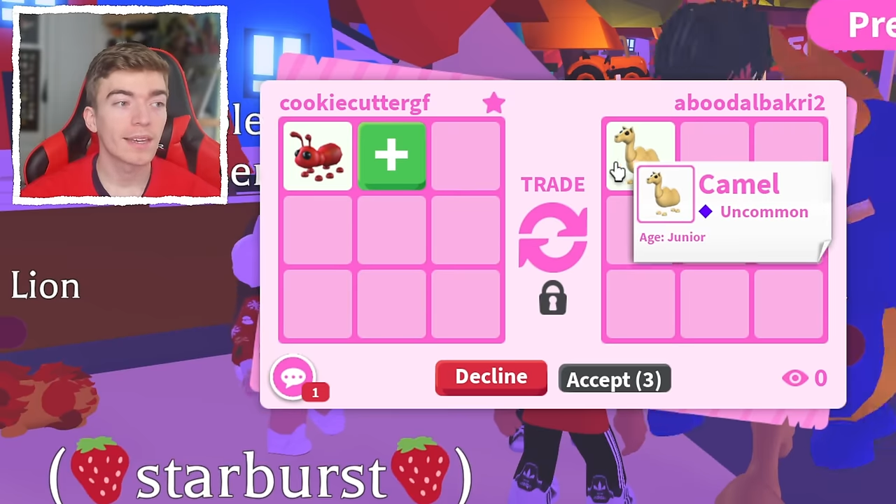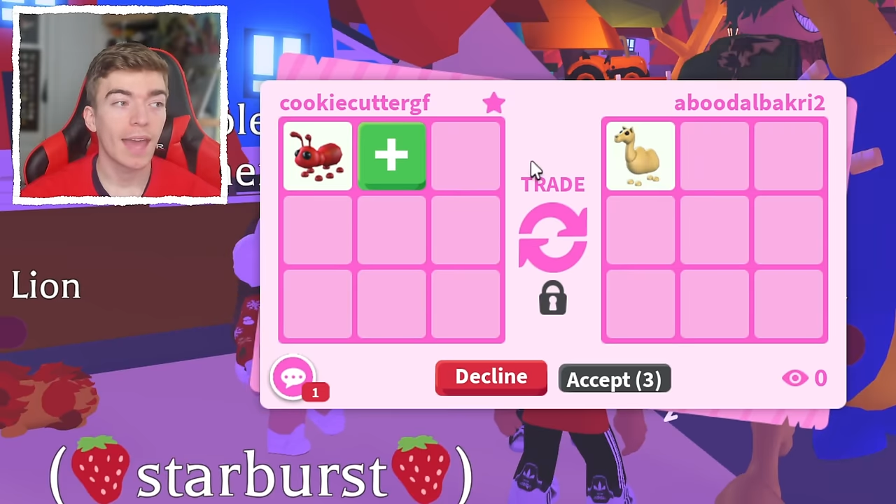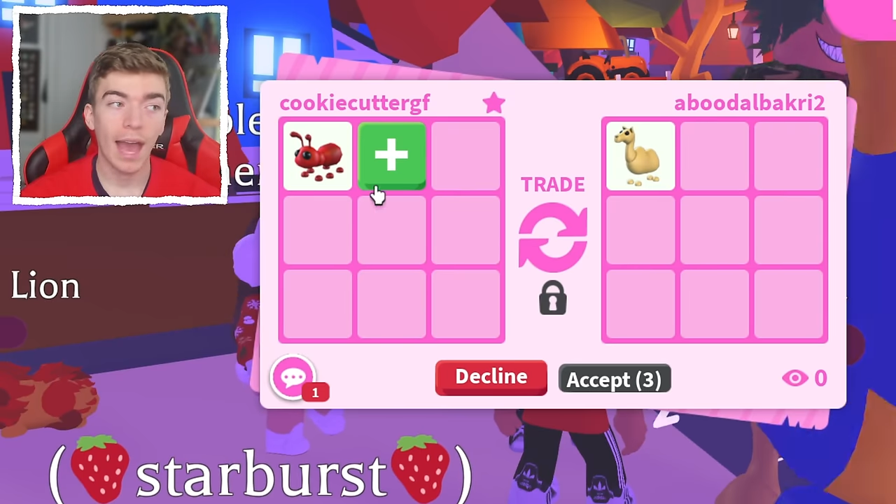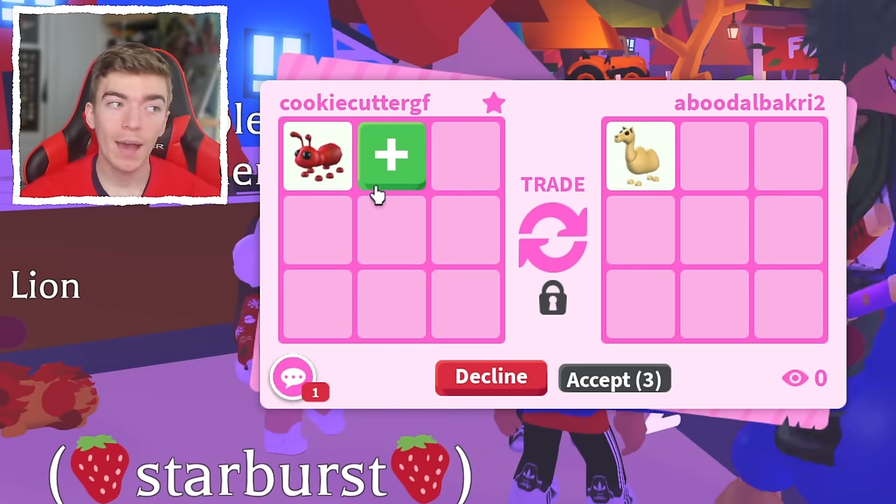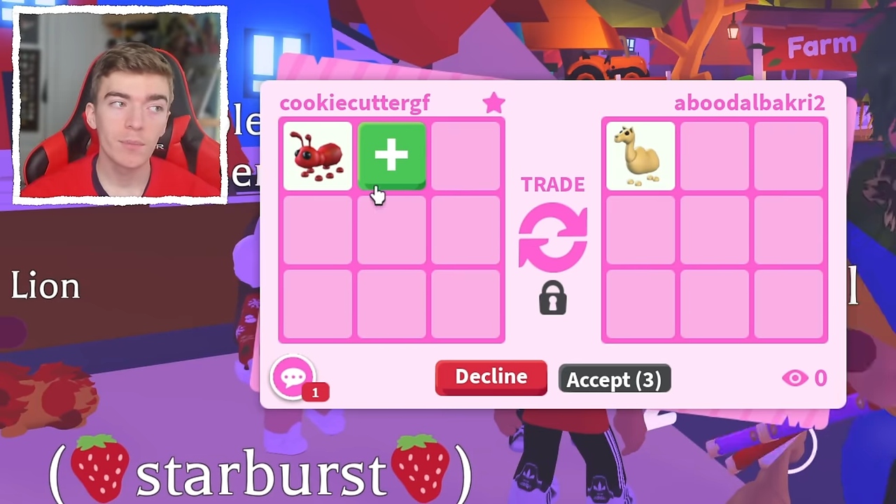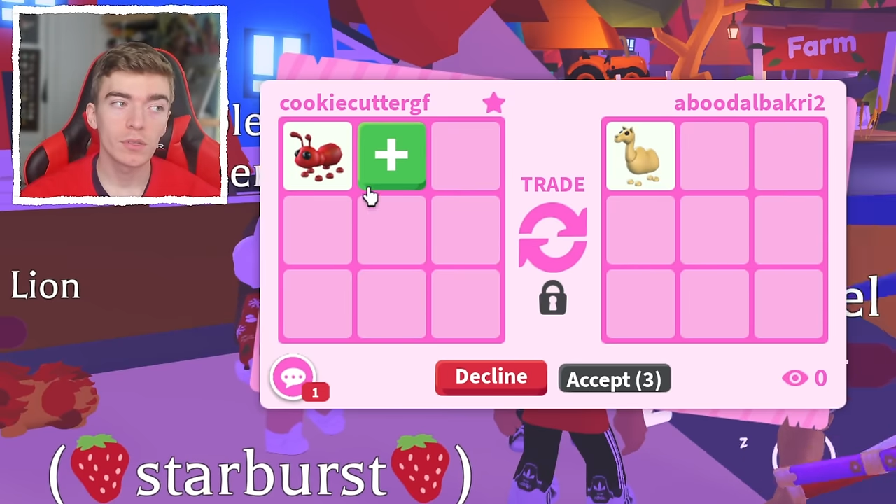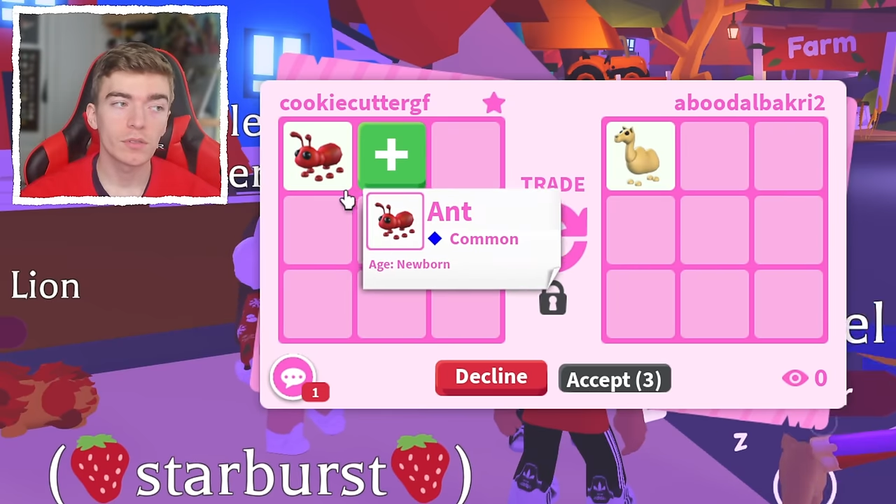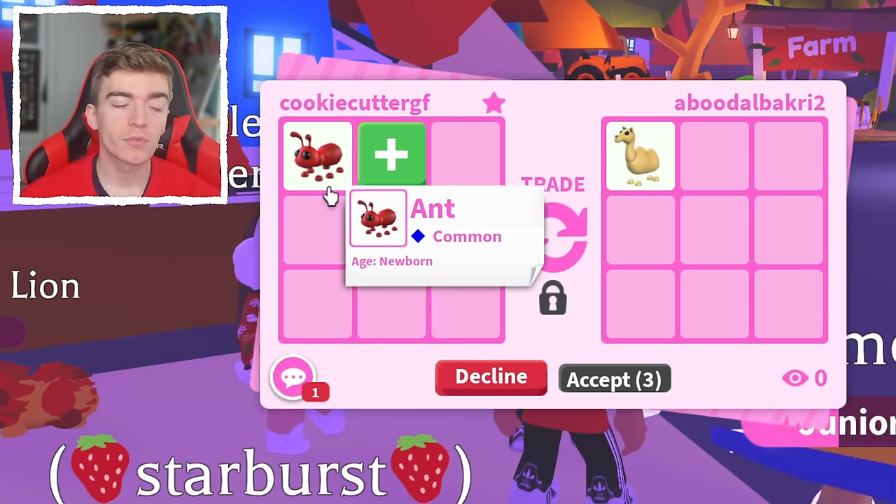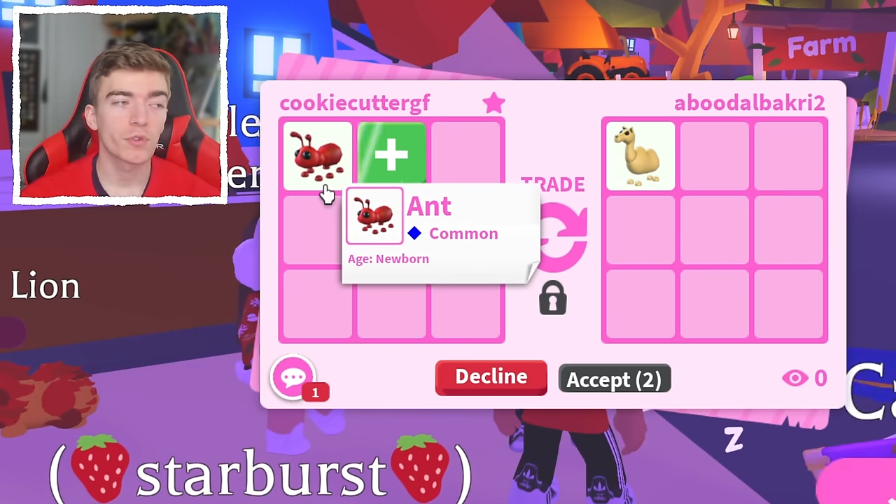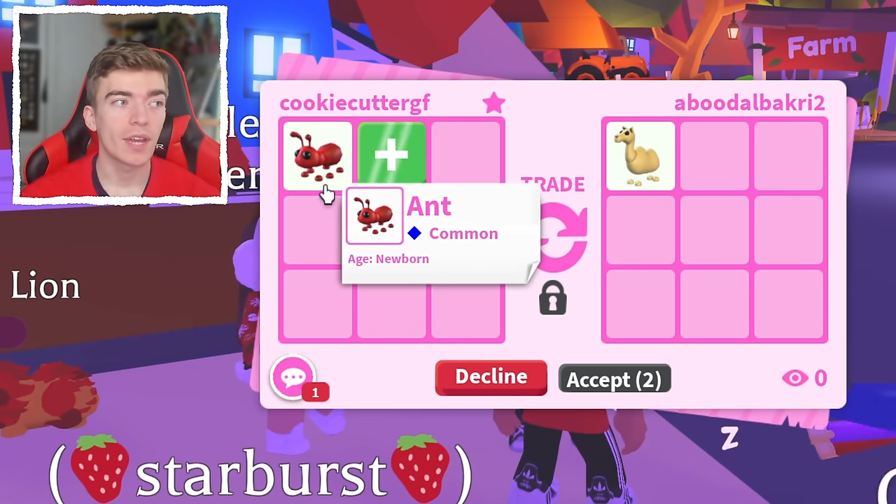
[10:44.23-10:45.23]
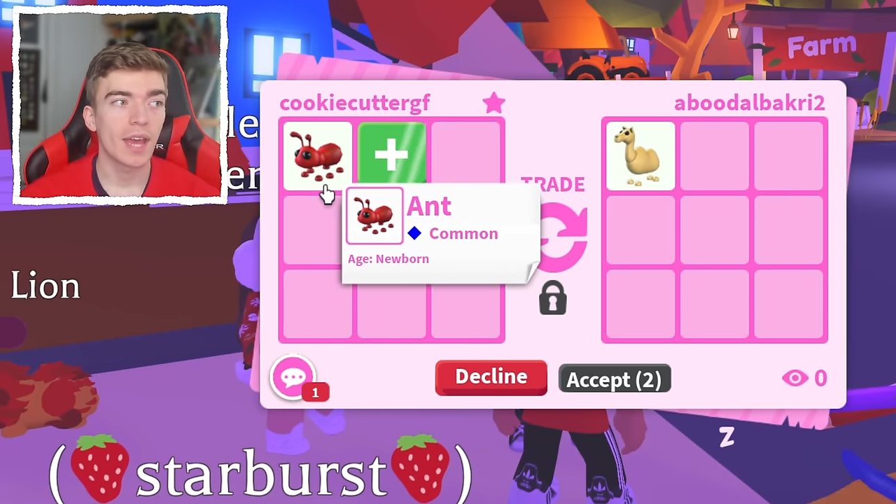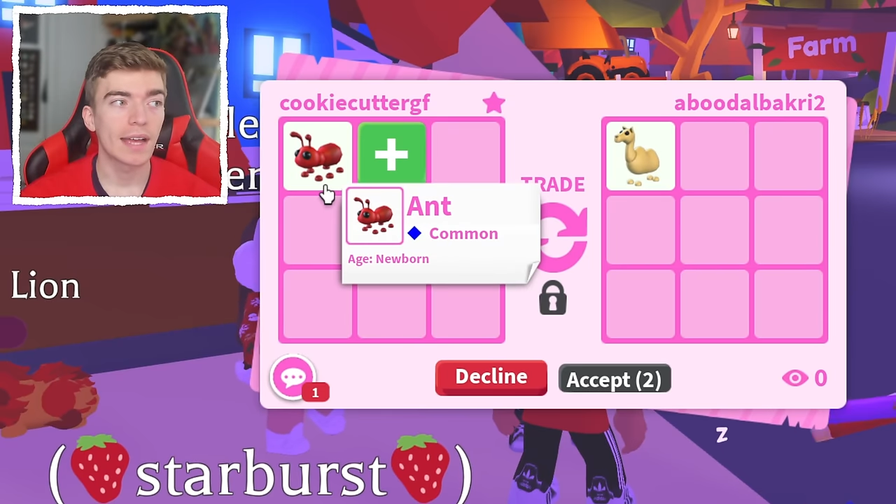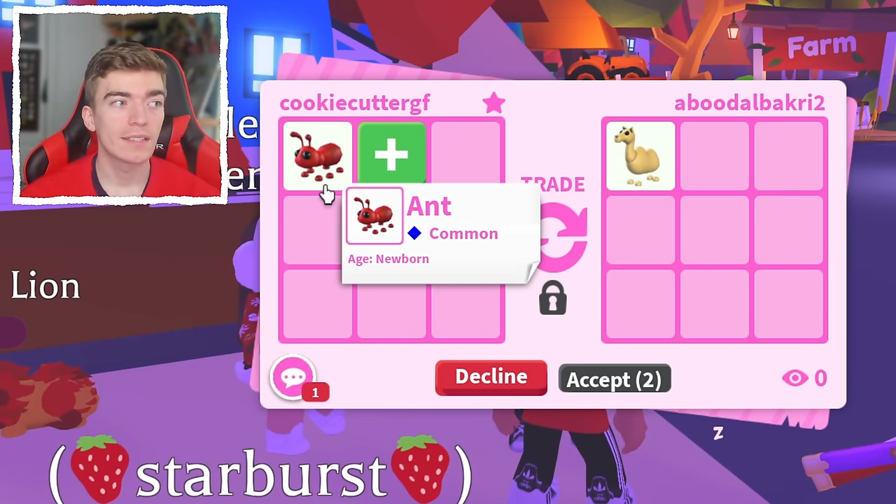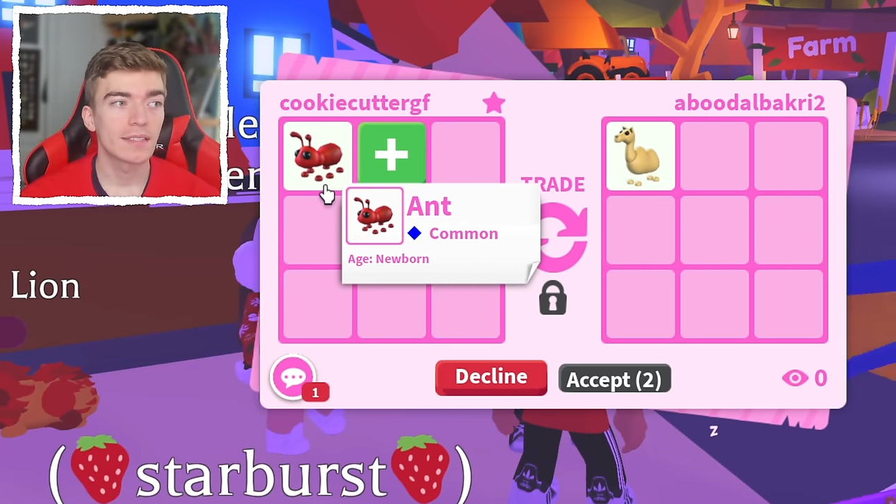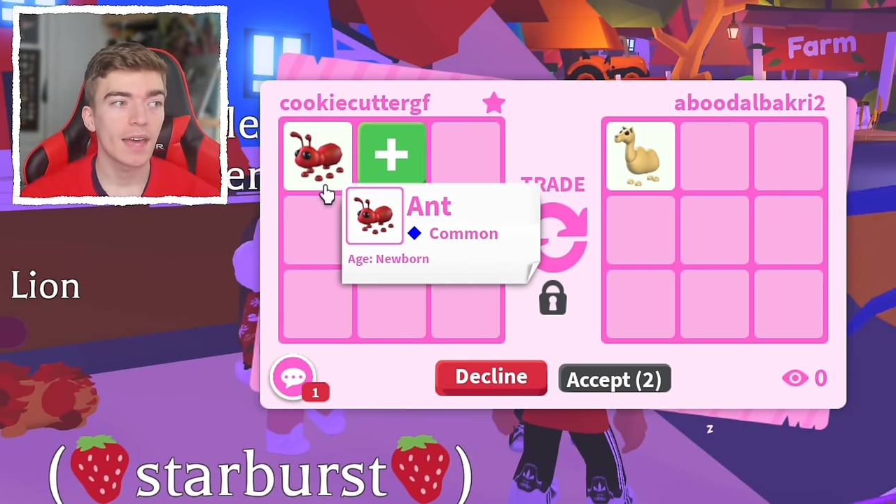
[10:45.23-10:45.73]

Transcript: camel for an ant.